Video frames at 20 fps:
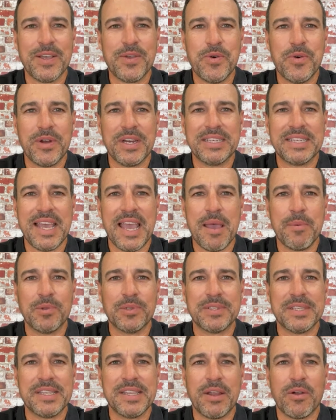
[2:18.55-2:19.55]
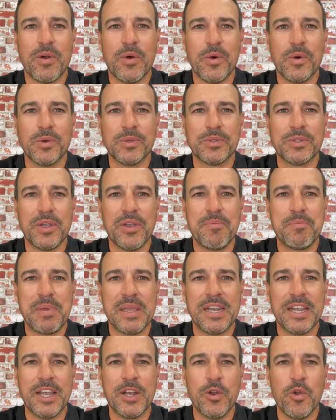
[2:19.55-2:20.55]
according to Hamilton, there have also
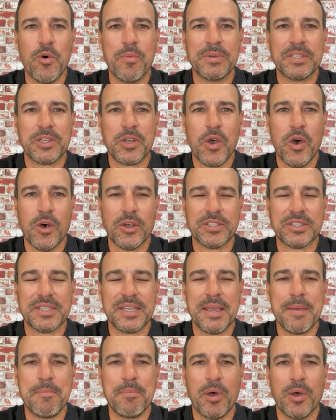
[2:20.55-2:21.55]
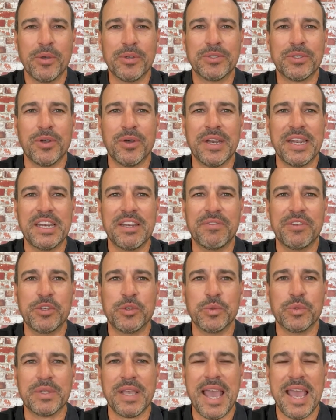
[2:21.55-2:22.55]
been enormous costs imposed on
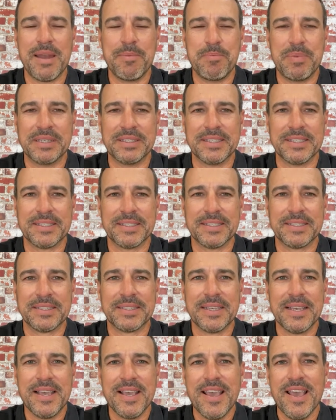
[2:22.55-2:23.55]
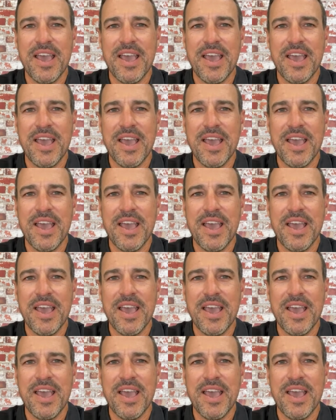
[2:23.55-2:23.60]
individuals and businesses.